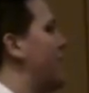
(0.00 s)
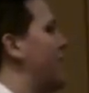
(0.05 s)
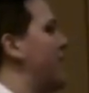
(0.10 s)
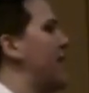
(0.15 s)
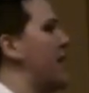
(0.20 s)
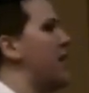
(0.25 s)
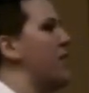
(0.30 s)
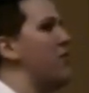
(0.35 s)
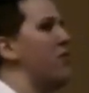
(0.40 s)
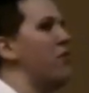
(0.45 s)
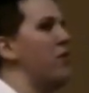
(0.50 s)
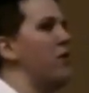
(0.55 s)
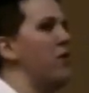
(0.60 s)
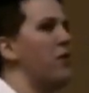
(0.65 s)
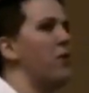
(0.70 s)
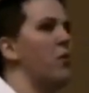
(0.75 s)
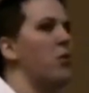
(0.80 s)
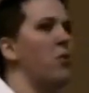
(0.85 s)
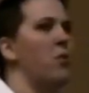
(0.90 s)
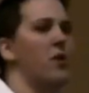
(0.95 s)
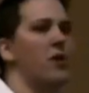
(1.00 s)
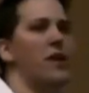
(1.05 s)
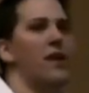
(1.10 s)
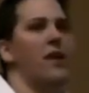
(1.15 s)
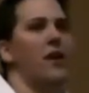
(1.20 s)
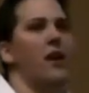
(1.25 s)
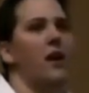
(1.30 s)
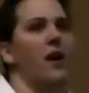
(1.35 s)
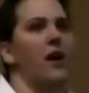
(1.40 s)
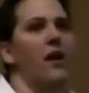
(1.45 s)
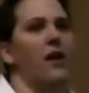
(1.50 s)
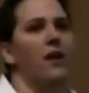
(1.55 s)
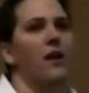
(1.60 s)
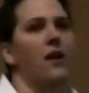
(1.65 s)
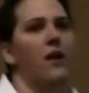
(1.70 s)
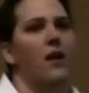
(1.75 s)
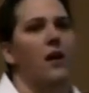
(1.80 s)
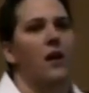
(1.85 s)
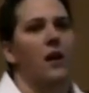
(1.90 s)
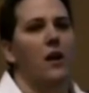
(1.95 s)
instead of working
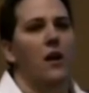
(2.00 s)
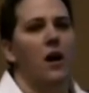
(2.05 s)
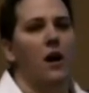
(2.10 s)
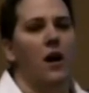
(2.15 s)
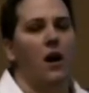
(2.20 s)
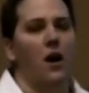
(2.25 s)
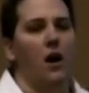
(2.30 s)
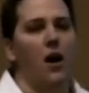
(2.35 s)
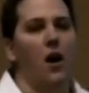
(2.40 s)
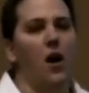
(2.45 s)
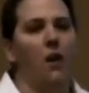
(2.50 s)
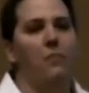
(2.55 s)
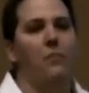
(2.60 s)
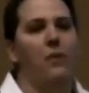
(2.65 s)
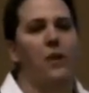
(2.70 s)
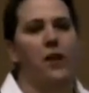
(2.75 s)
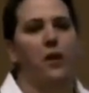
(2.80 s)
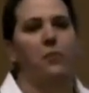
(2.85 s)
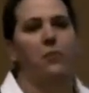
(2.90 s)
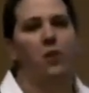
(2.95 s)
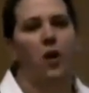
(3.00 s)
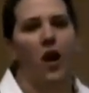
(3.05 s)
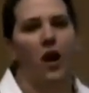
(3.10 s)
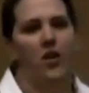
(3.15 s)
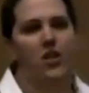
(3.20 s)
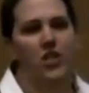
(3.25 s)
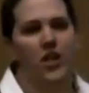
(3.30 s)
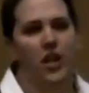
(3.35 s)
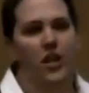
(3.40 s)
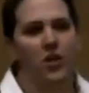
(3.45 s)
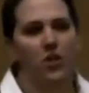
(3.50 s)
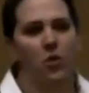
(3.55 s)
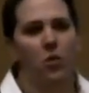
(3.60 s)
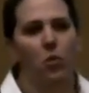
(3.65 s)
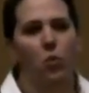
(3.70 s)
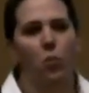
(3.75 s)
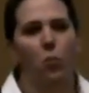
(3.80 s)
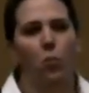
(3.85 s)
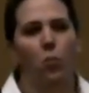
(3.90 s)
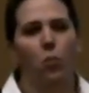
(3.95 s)
on a big project,
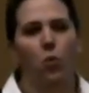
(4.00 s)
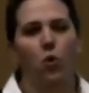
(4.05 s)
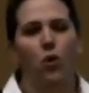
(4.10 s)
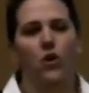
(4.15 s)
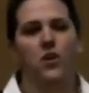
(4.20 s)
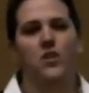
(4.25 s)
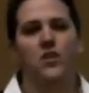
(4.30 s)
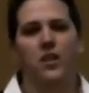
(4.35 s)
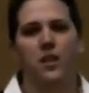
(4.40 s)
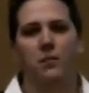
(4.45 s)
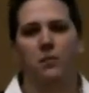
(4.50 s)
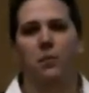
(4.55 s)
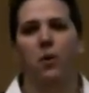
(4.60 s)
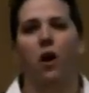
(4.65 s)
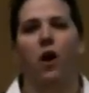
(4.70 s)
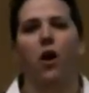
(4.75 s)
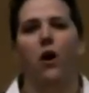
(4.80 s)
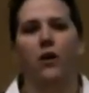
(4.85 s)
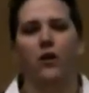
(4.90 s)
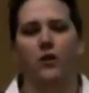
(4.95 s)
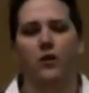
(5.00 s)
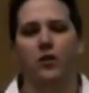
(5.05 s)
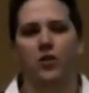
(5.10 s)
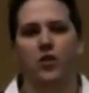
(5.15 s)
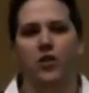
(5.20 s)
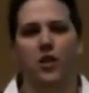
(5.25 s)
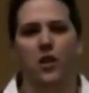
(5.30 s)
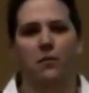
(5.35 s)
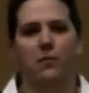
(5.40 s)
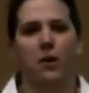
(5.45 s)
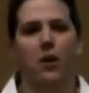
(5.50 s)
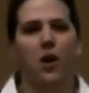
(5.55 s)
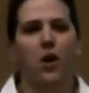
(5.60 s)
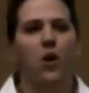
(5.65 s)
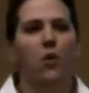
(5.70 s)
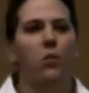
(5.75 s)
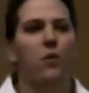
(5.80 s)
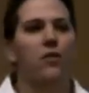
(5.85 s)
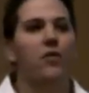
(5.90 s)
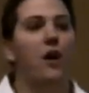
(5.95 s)
works in
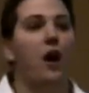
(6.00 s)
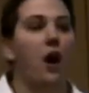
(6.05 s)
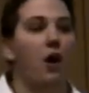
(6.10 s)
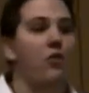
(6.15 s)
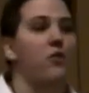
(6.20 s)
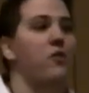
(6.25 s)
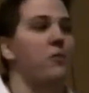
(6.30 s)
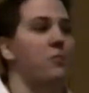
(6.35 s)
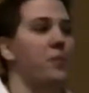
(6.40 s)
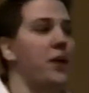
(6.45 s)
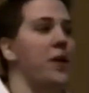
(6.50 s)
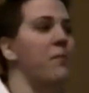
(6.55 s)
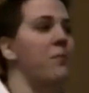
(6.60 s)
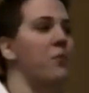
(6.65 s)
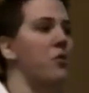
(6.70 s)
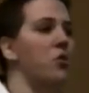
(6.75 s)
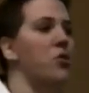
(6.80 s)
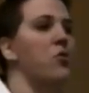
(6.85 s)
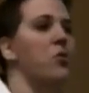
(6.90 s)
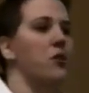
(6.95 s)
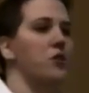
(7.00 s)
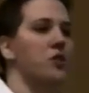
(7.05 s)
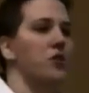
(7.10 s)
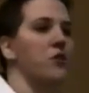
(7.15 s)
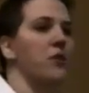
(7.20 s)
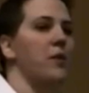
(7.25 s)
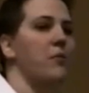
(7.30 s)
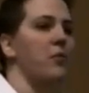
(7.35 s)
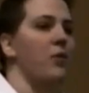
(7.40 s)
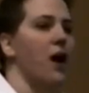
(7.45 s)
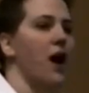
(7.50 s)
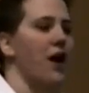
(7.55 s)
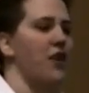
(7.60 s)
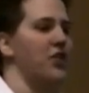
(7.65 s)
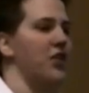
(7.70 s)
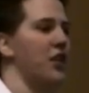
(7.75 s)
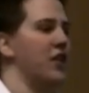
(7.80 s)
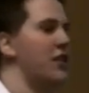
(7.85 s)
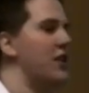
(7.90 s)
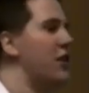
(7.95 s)
partnership with other people who are doing
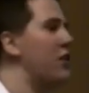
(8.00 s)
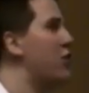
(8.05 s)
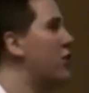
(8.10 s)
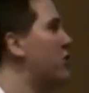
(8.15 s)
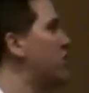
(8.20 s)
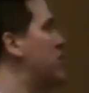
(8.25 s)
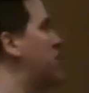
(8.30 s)
projects, and